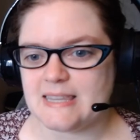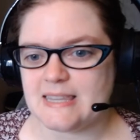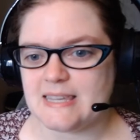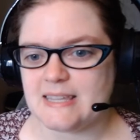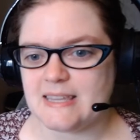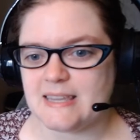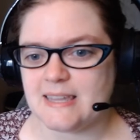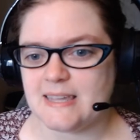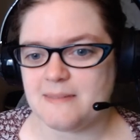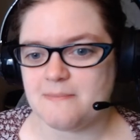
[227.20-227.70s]
they
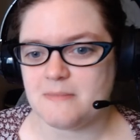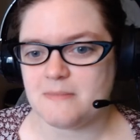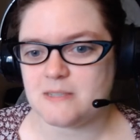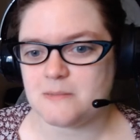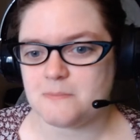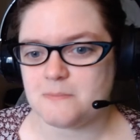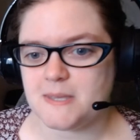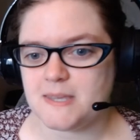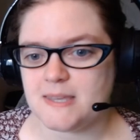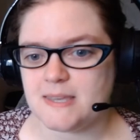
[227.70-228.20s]
claim it's
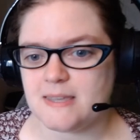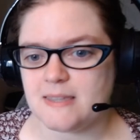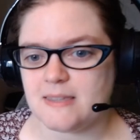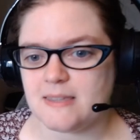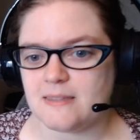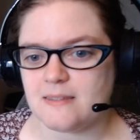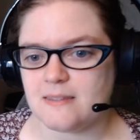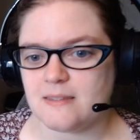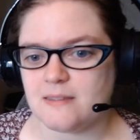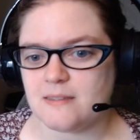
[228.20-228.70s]

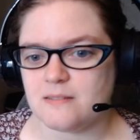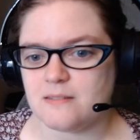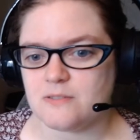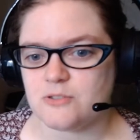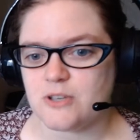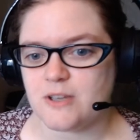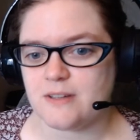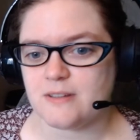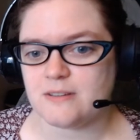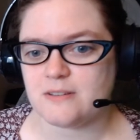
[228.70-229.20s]
being
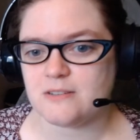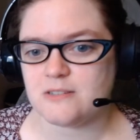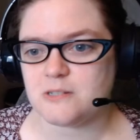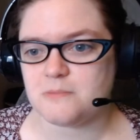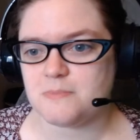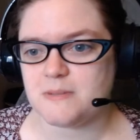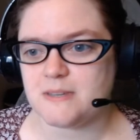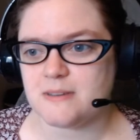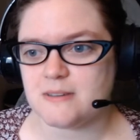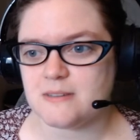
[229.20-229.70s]
challenged
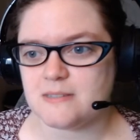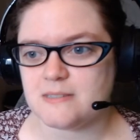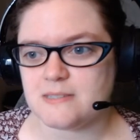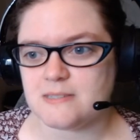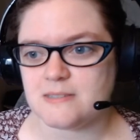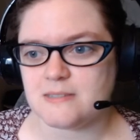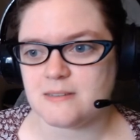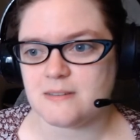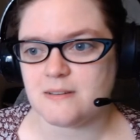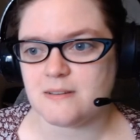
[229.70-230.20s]
because,
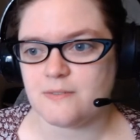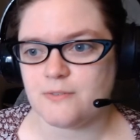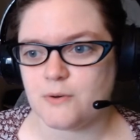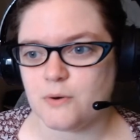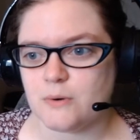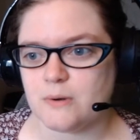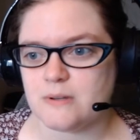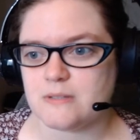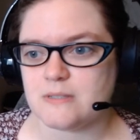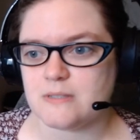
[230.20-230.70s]
of
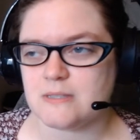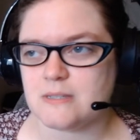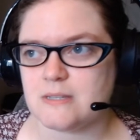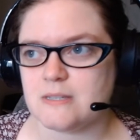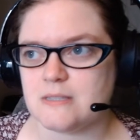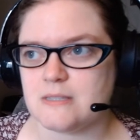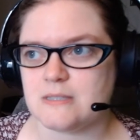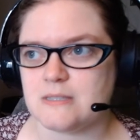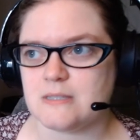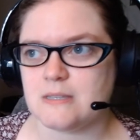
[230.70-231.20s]
course,
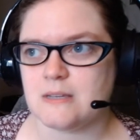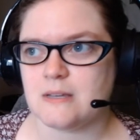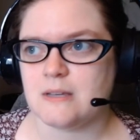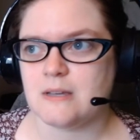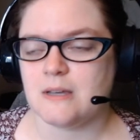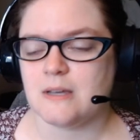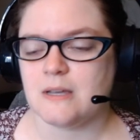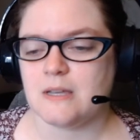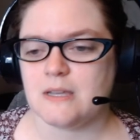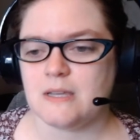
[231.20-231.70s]
it's,
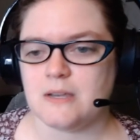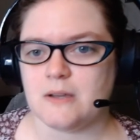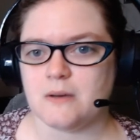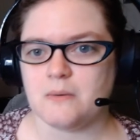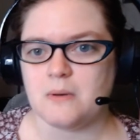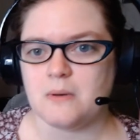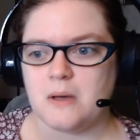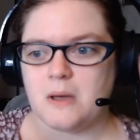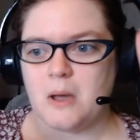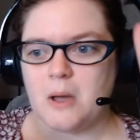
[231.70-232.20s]
you know,
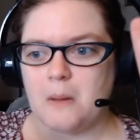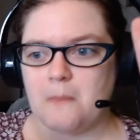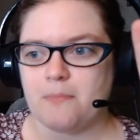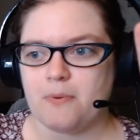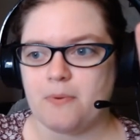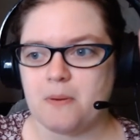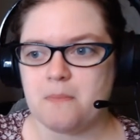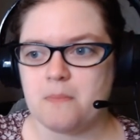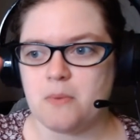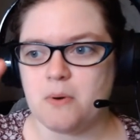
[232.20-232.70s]

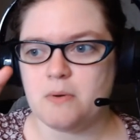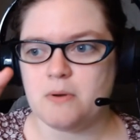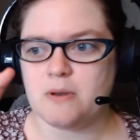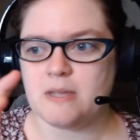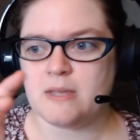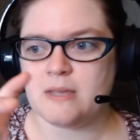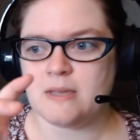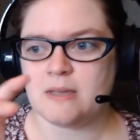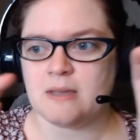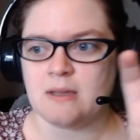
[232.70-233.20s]

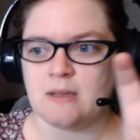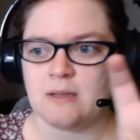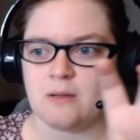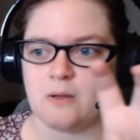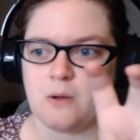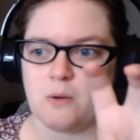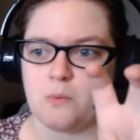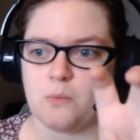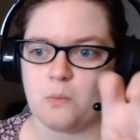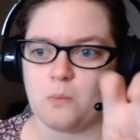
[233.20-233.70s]
promoting
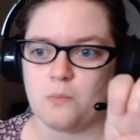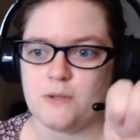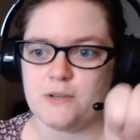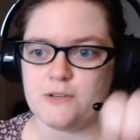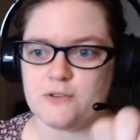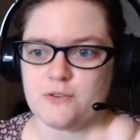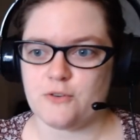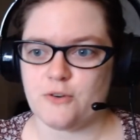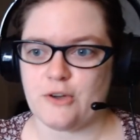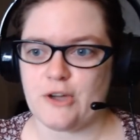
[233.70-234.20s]

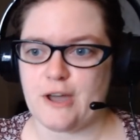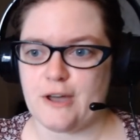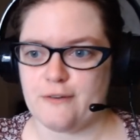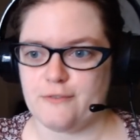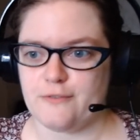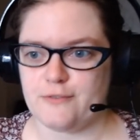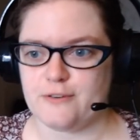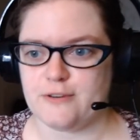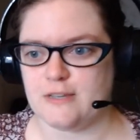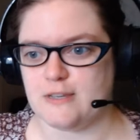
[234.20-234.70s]

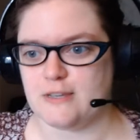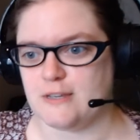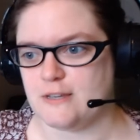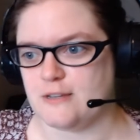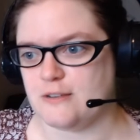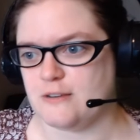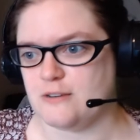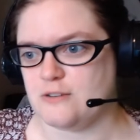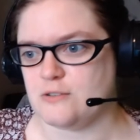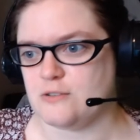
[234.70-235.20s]
witchcraft
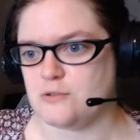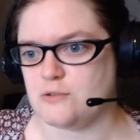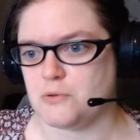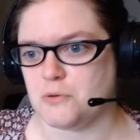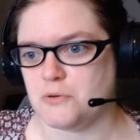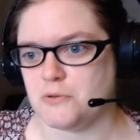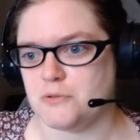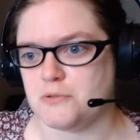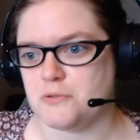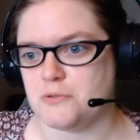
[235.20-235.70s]
and
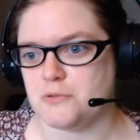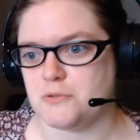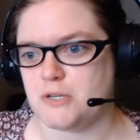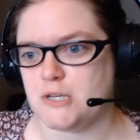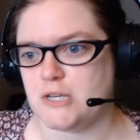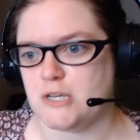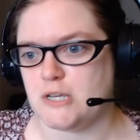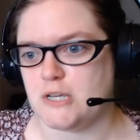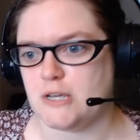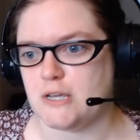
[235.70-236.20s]

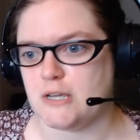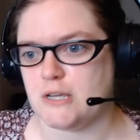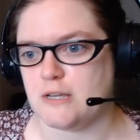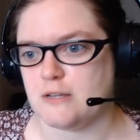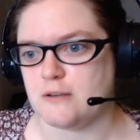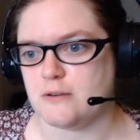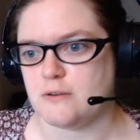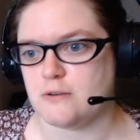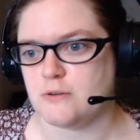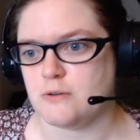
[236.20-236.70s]
sorcery,
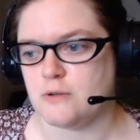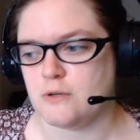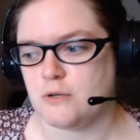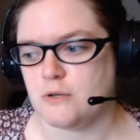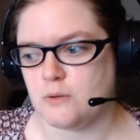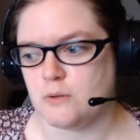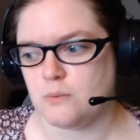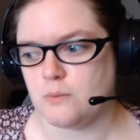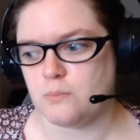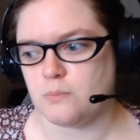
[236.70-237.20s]
and
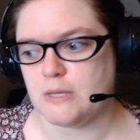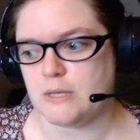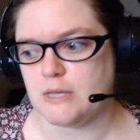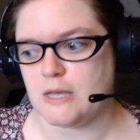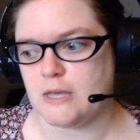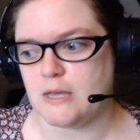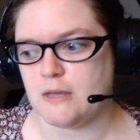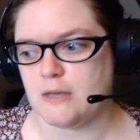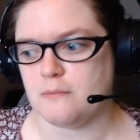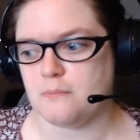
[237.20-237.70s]
we
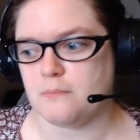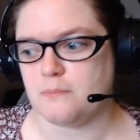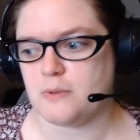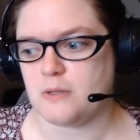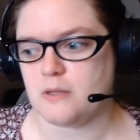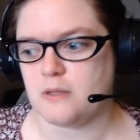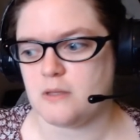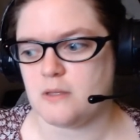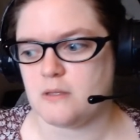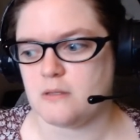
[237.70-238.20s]
can't
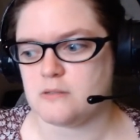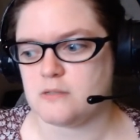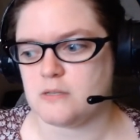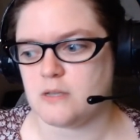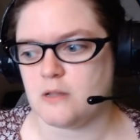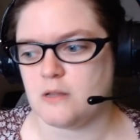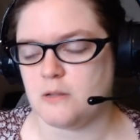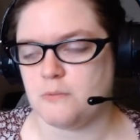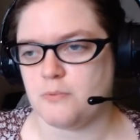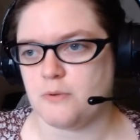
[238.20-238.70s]
be
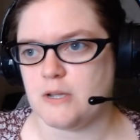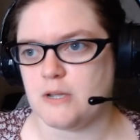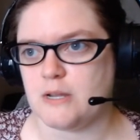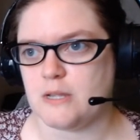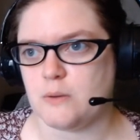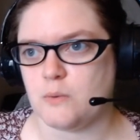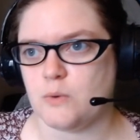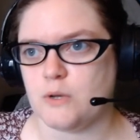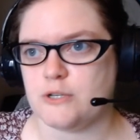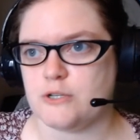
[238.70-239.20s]

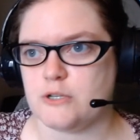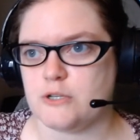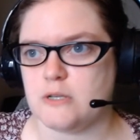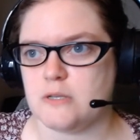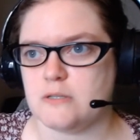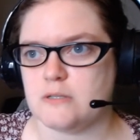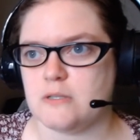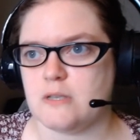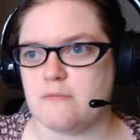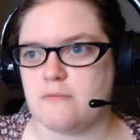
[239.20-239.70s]
celebrating
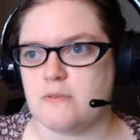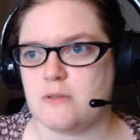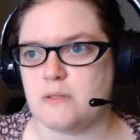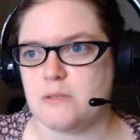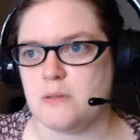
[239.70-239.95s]
witches even